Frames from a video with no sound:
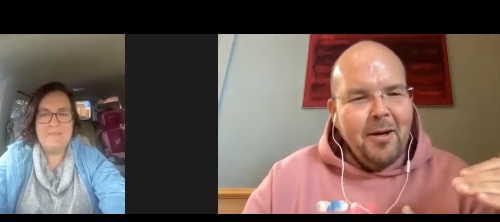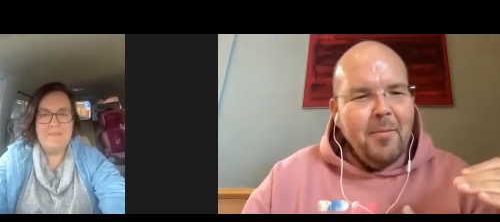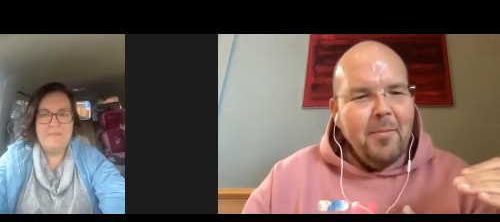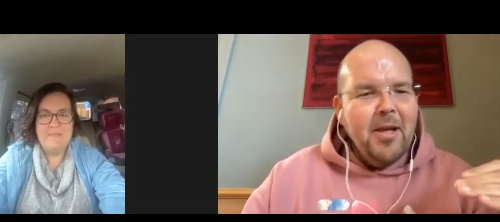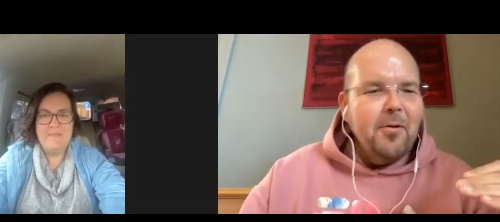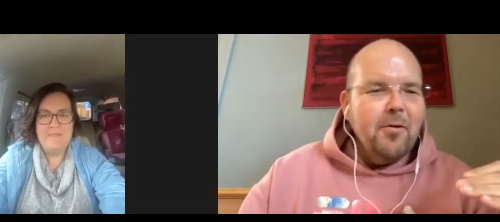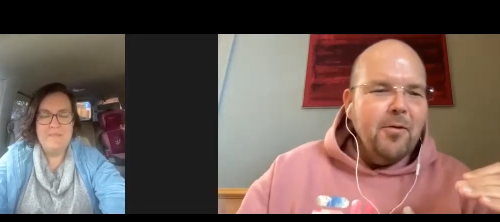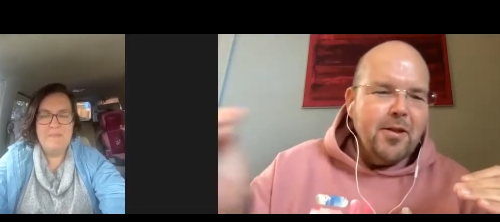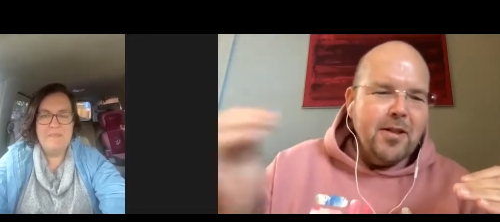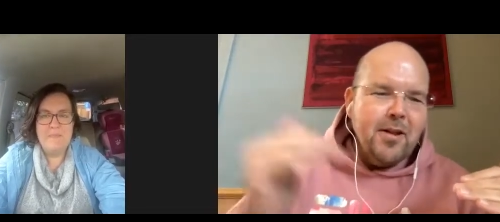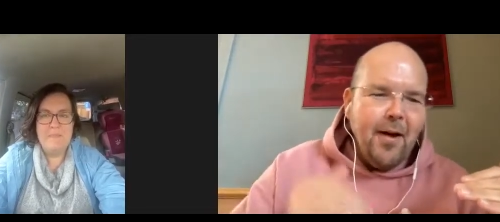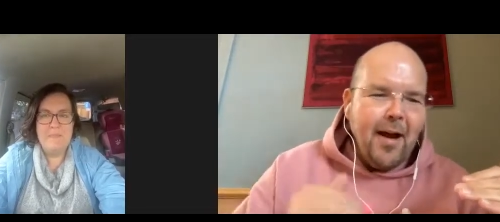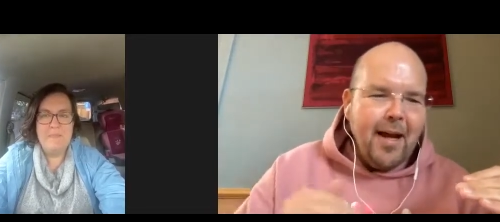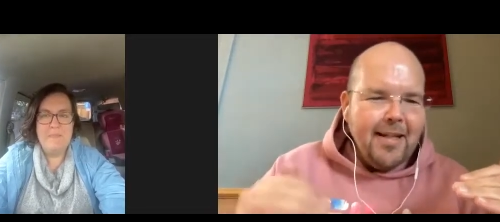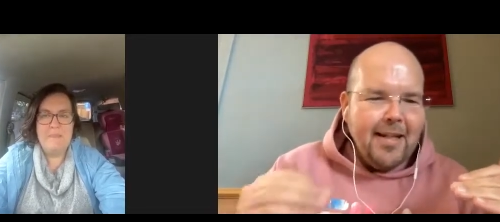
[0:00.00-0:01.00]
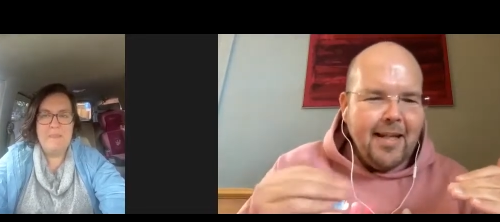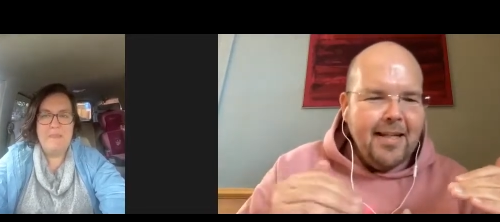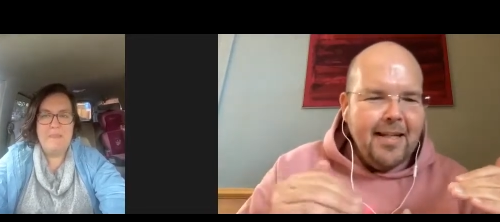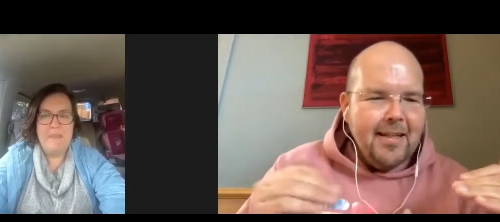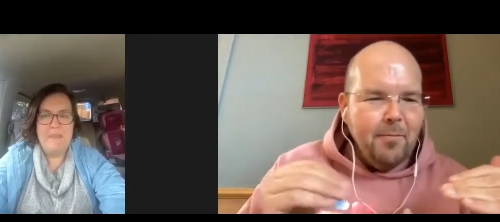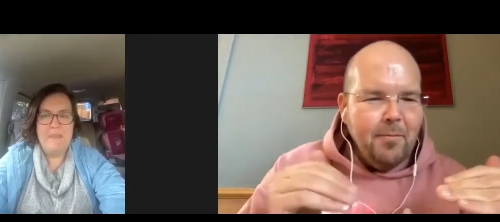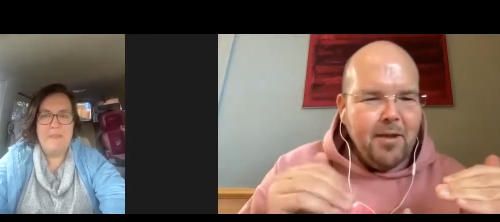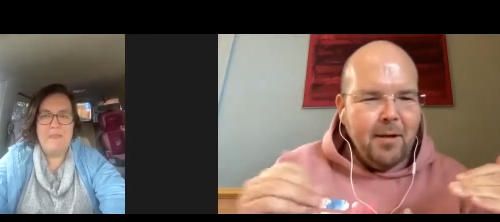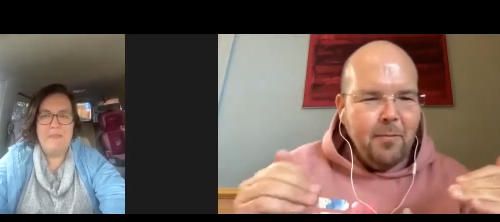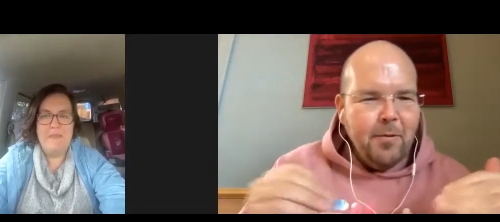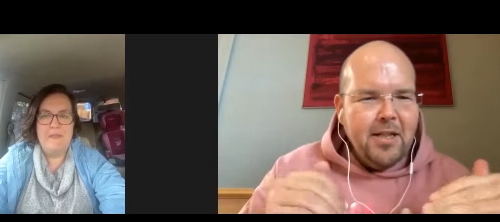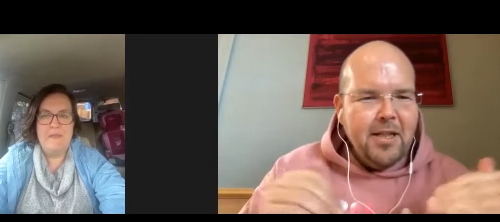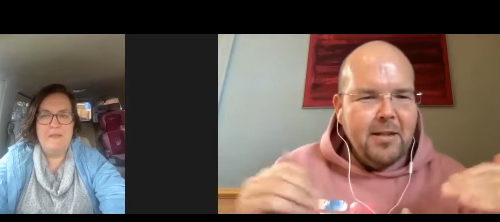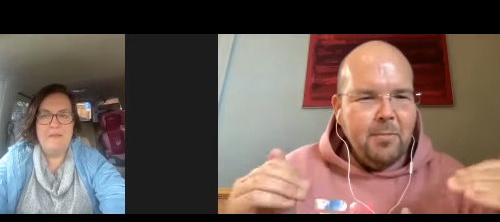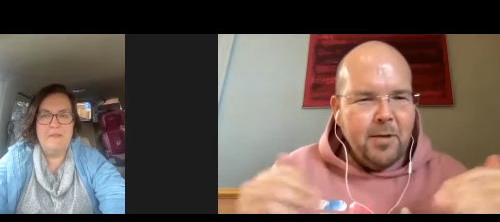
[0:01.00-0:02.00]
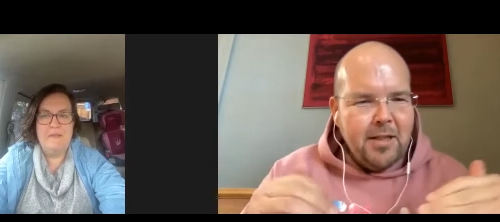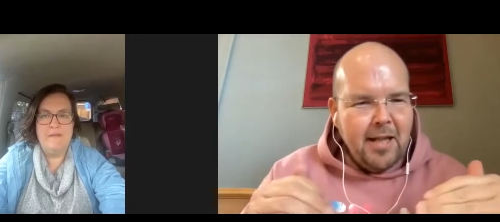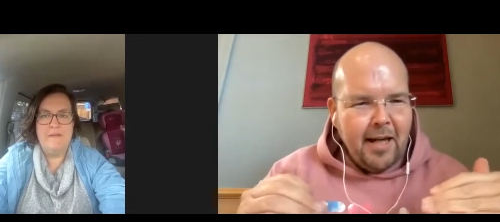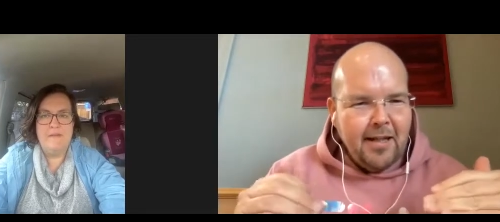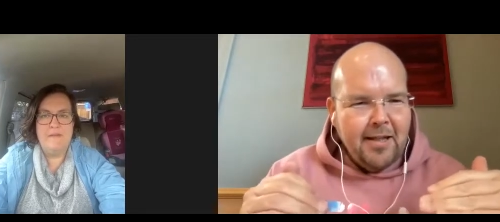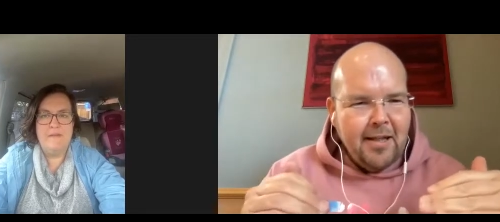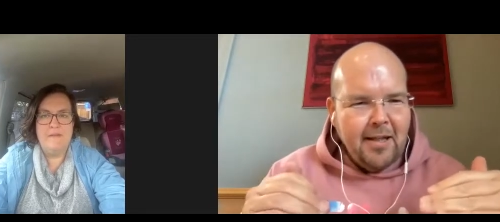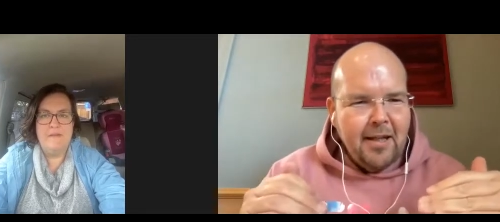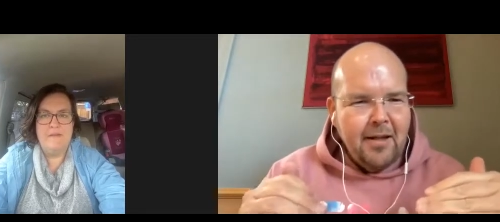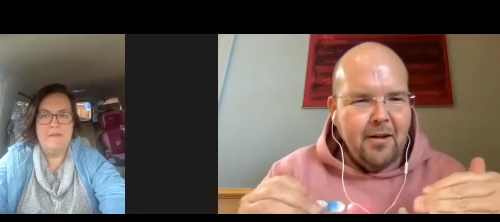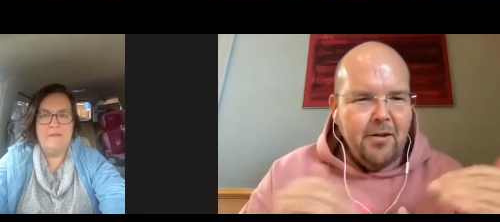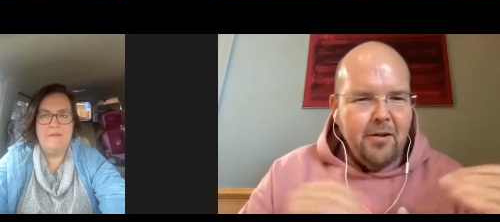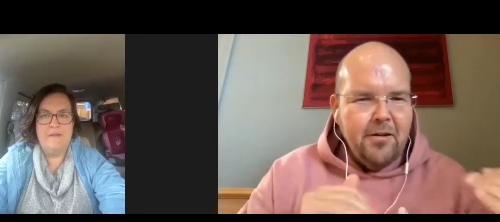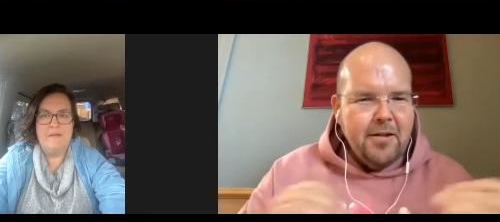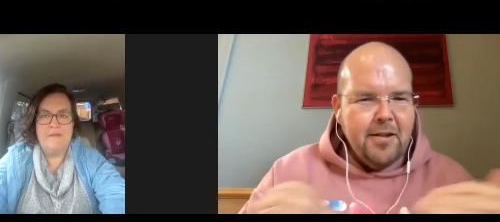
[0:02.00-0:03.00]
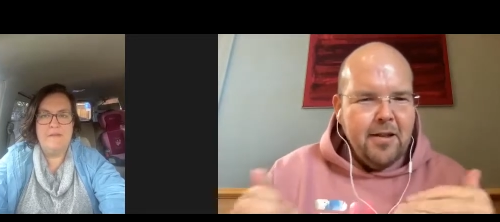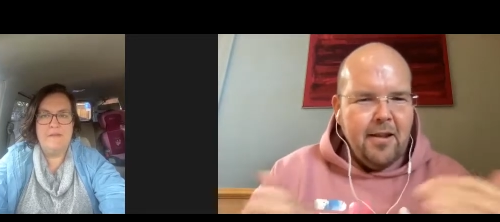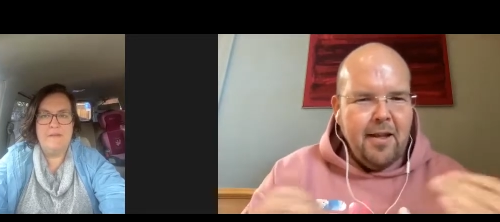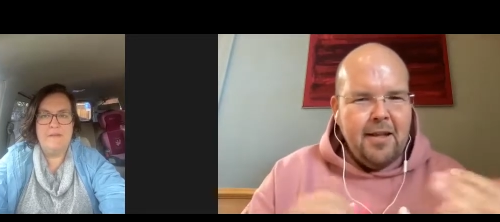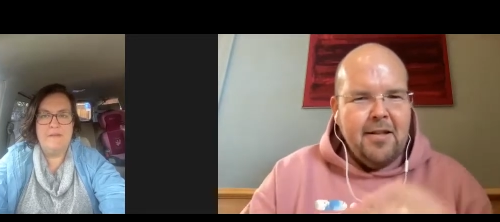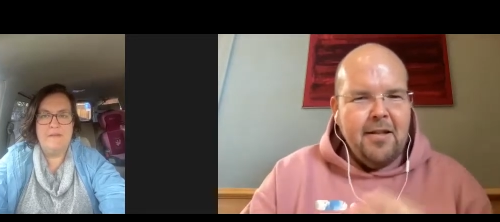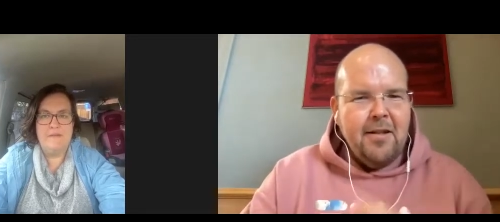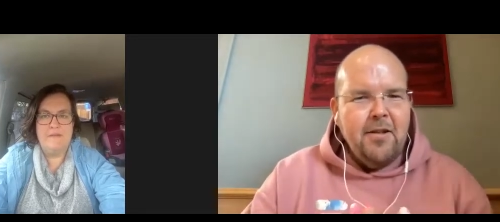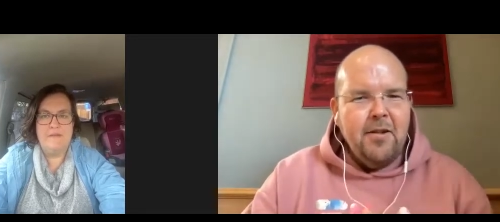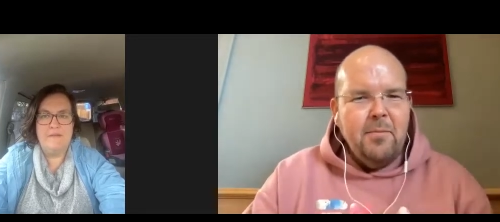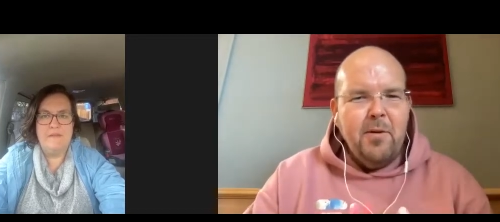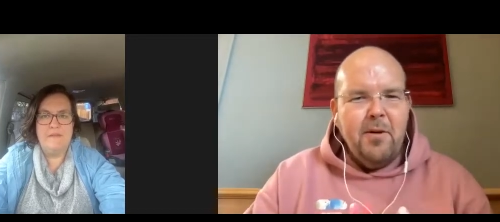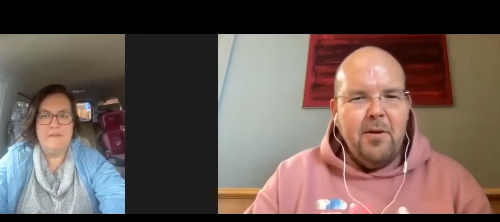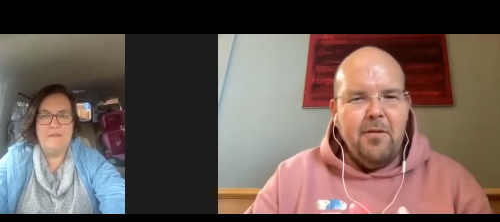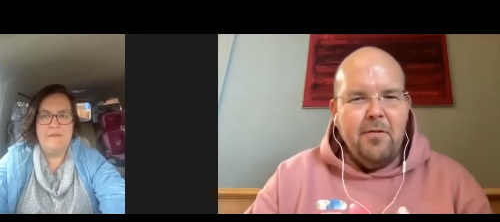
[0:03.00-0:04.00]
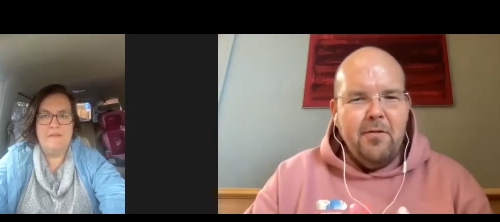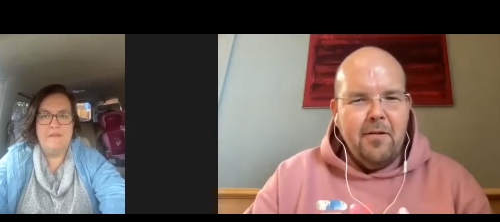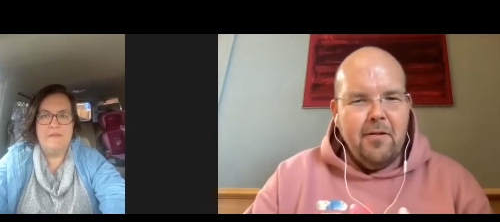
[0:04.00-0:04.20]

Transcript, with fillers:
Speaker 1: but you're also adding in something which is protecting the gut. So that's a good move.